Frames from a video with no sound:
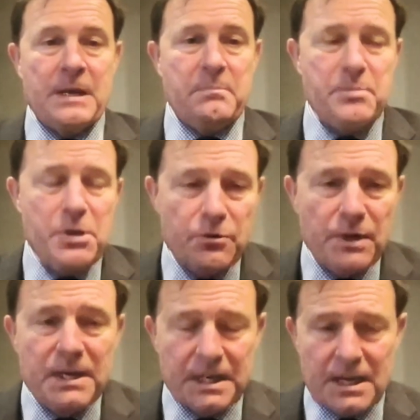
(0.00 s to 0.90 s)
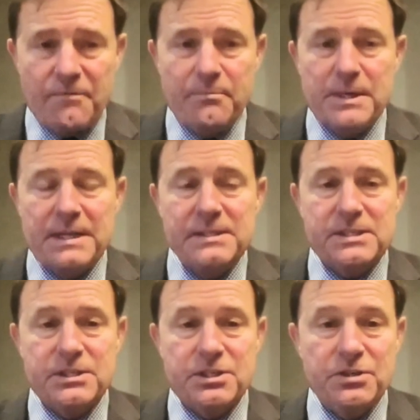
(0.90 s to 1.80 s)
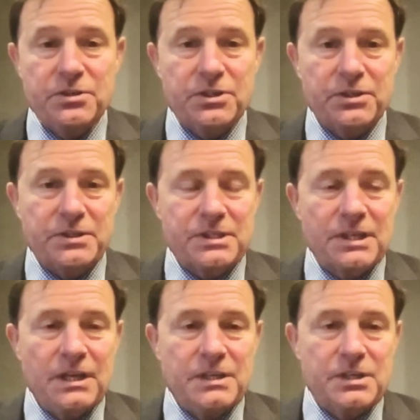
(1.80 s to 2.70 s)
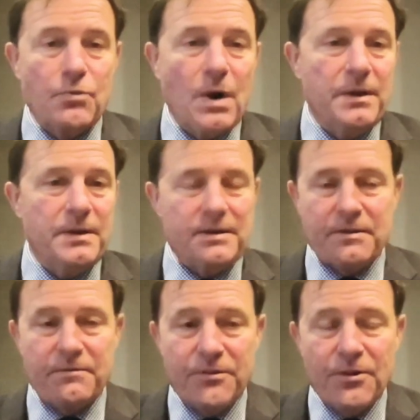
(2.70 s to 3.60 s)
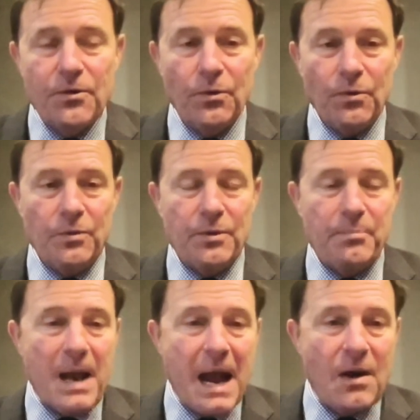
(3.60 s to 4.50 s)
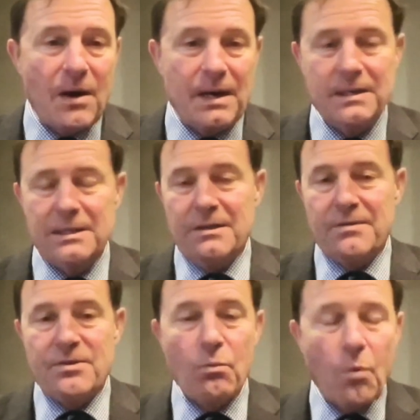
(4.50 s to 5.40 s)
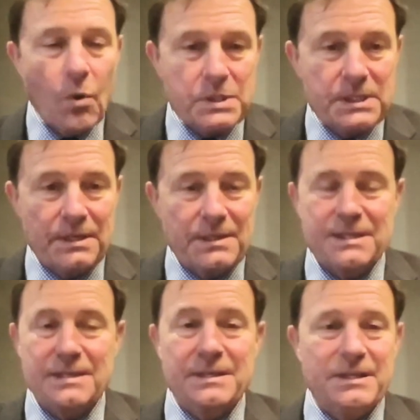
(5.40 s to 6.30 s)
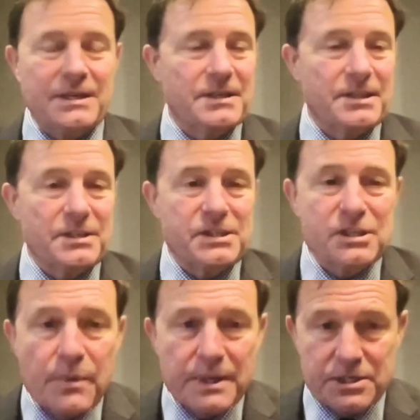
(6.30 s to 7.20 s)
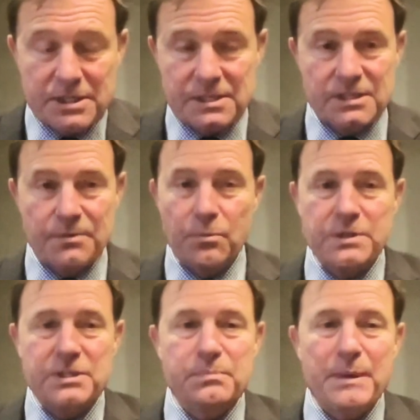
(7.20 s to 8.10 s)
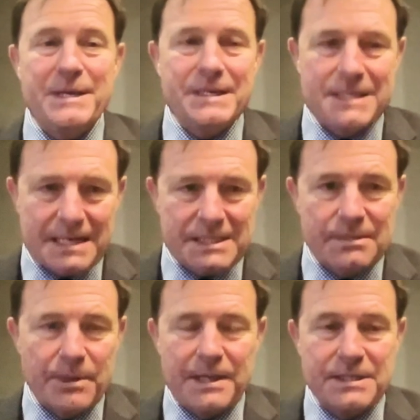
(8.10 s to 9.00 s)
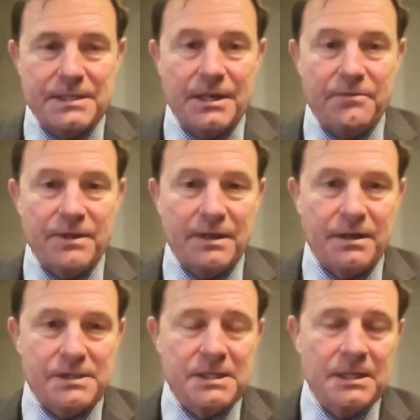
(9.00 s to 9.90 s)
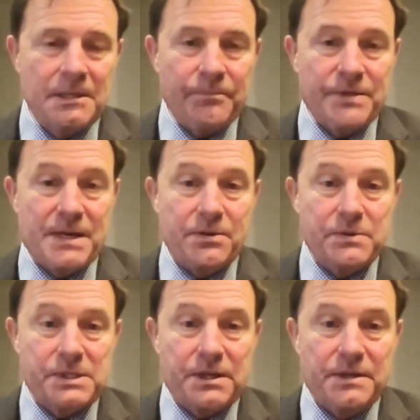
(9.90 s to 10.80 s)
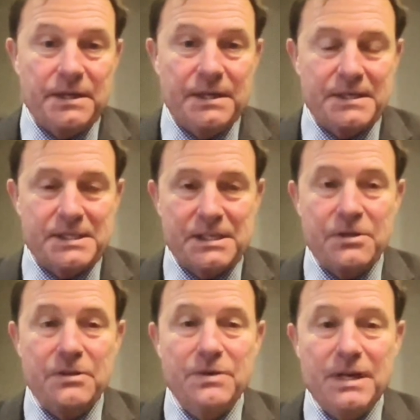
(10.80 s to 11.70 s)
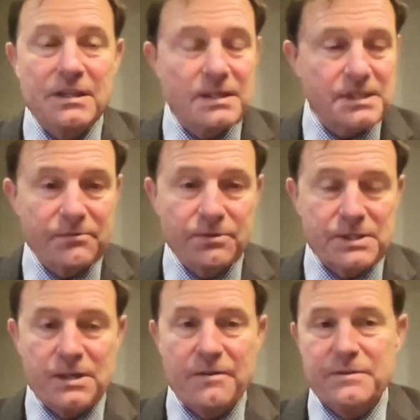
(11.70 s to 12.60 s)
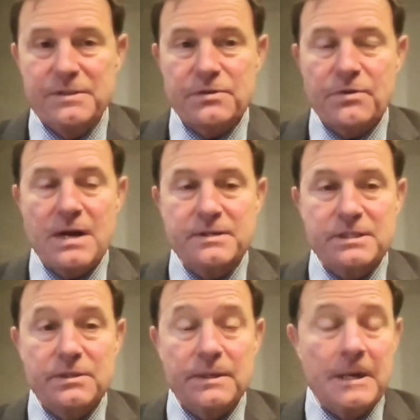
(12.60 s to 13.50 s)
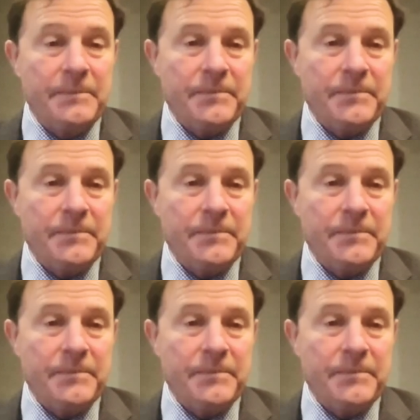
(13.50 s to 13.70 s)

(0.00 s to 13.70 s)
You need a government institutions to run the fuel, the power, the water, the sewage system, which has been decimated over the last 10 or so years. So you need the civil servants around to do it.